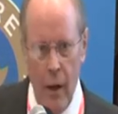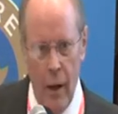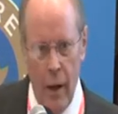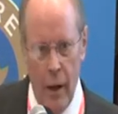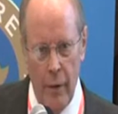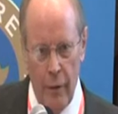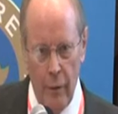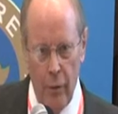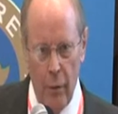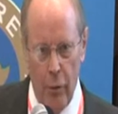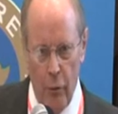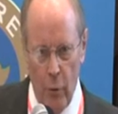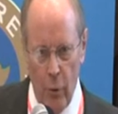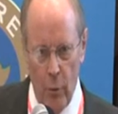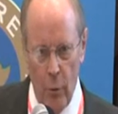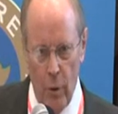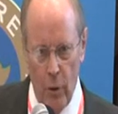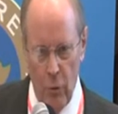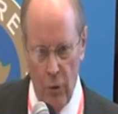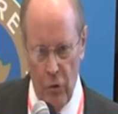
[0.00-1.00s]
And then the
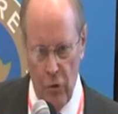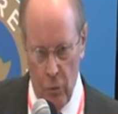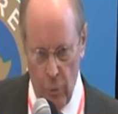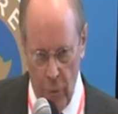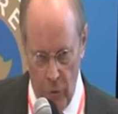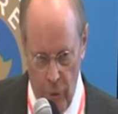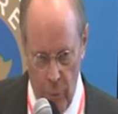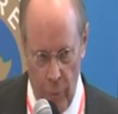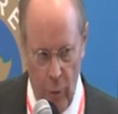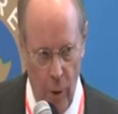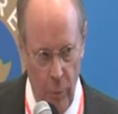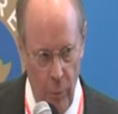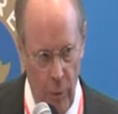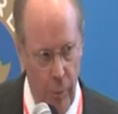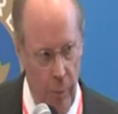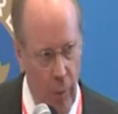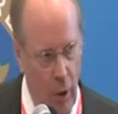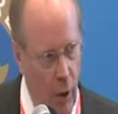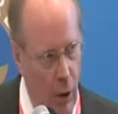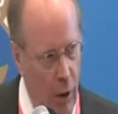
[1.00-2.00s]
third one, which was the problem
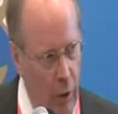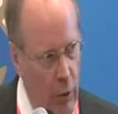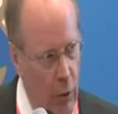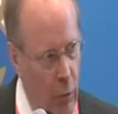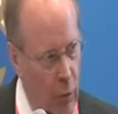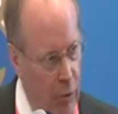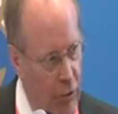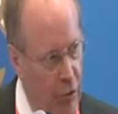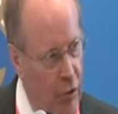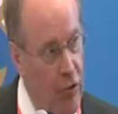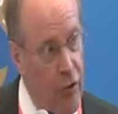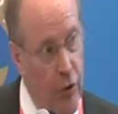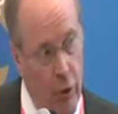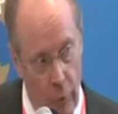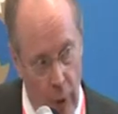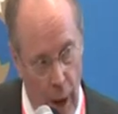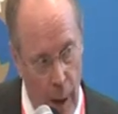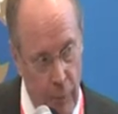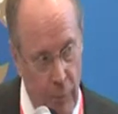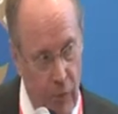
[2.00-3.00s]
with Macondo, was the shear
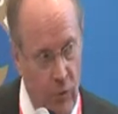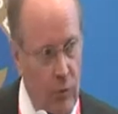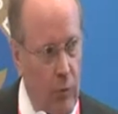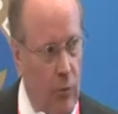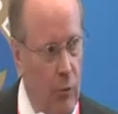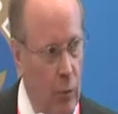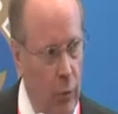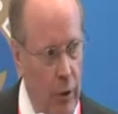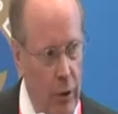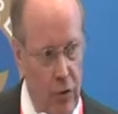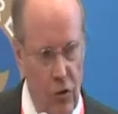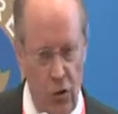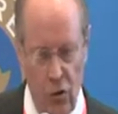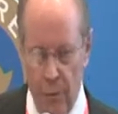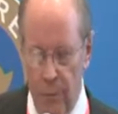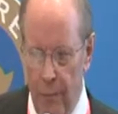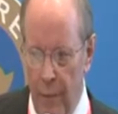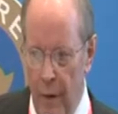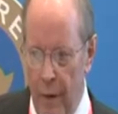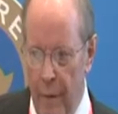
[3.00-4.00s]
rams,
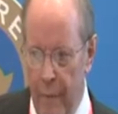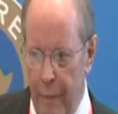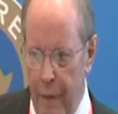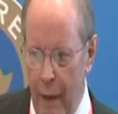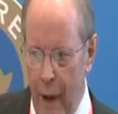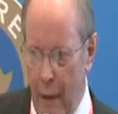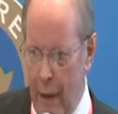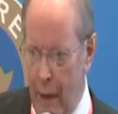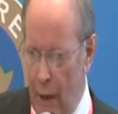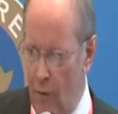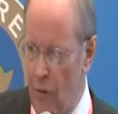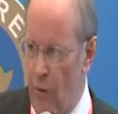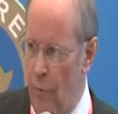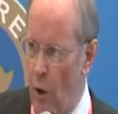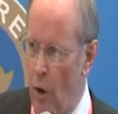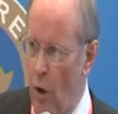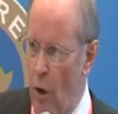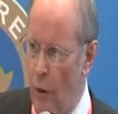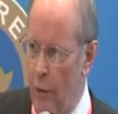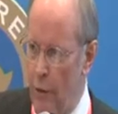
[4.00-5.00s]
which in that case of
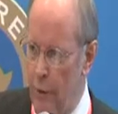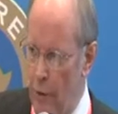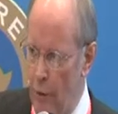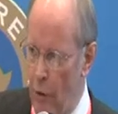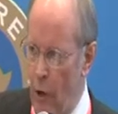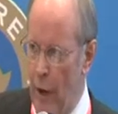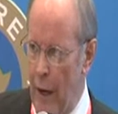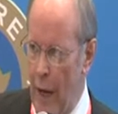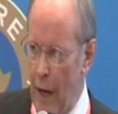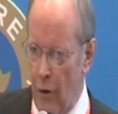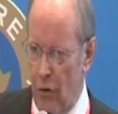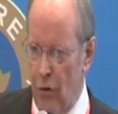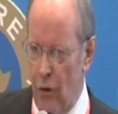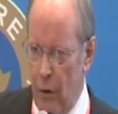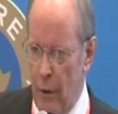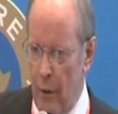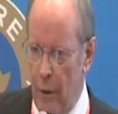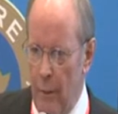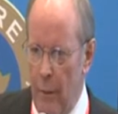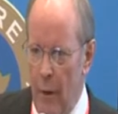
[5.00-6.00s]
Macondo did not
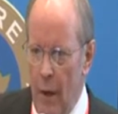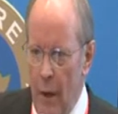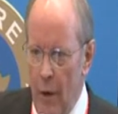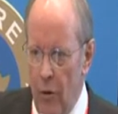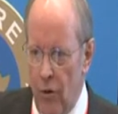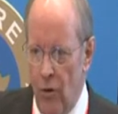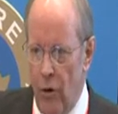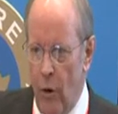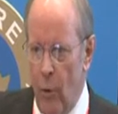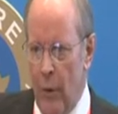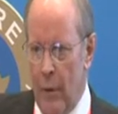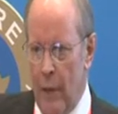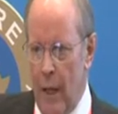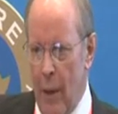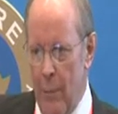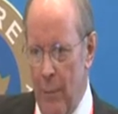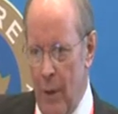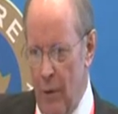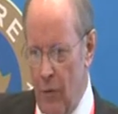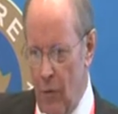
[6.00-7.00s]
actually shear. What
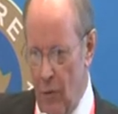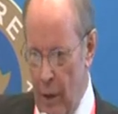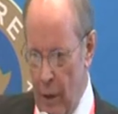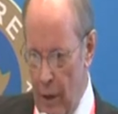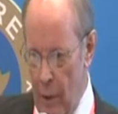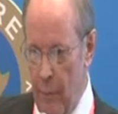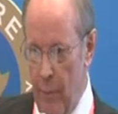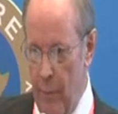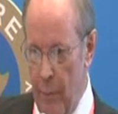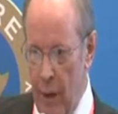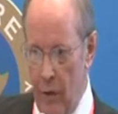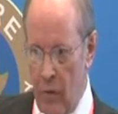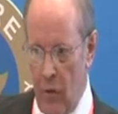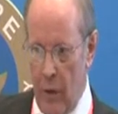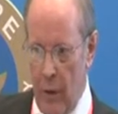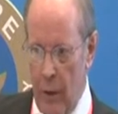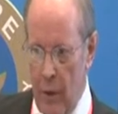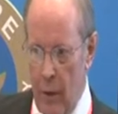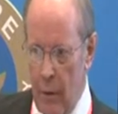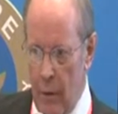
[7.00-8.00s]
that means is that it
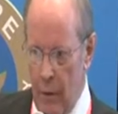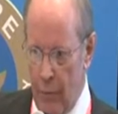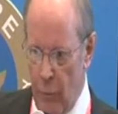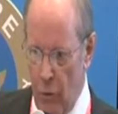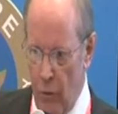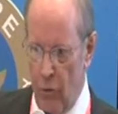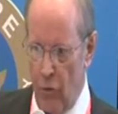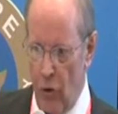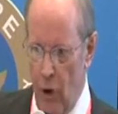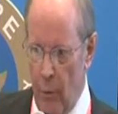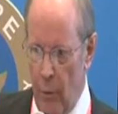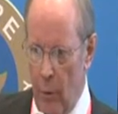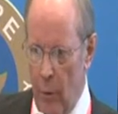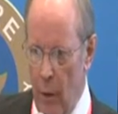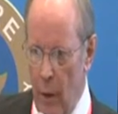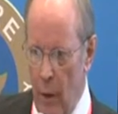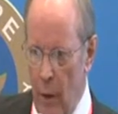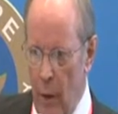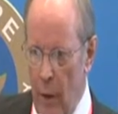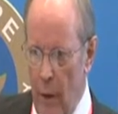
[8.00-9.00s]
basically, if there's
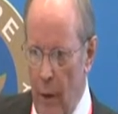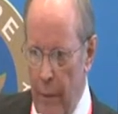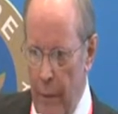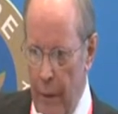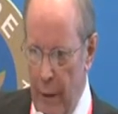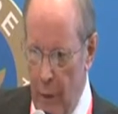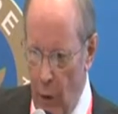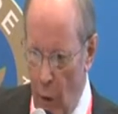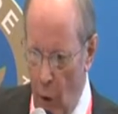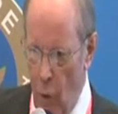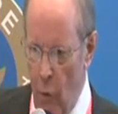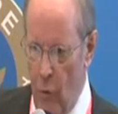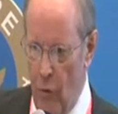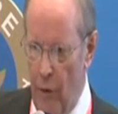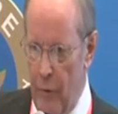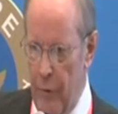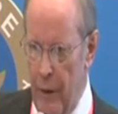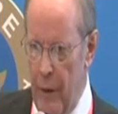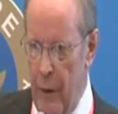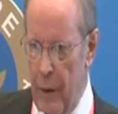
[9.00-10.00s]
trouble, they need to close
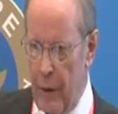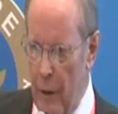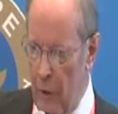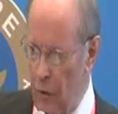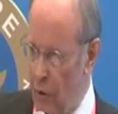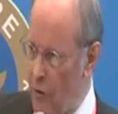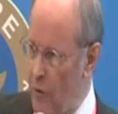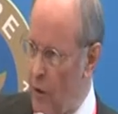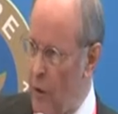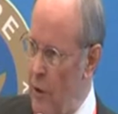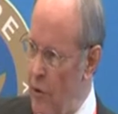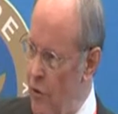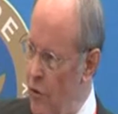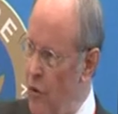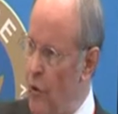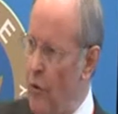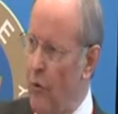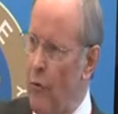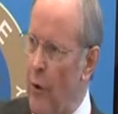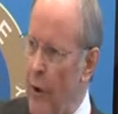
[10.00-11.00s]
everything, and it
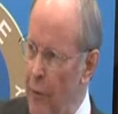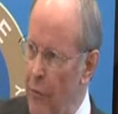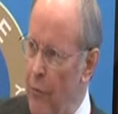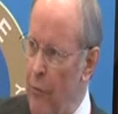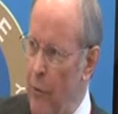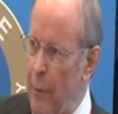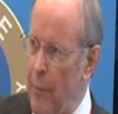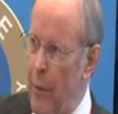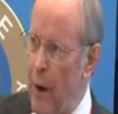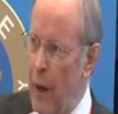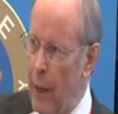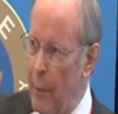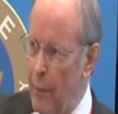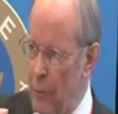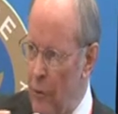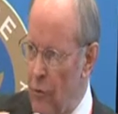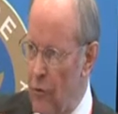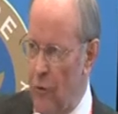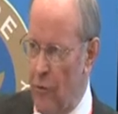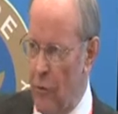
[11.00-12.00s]
shears right through the pipe
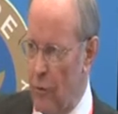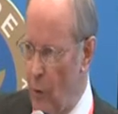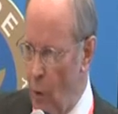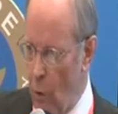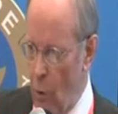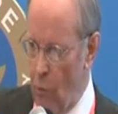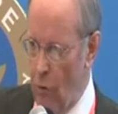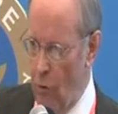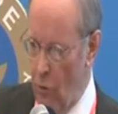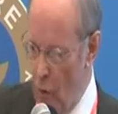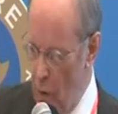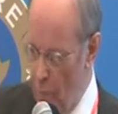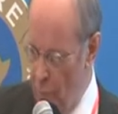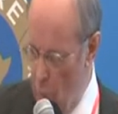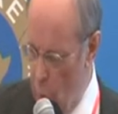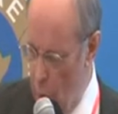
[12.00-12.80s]
and just closes off the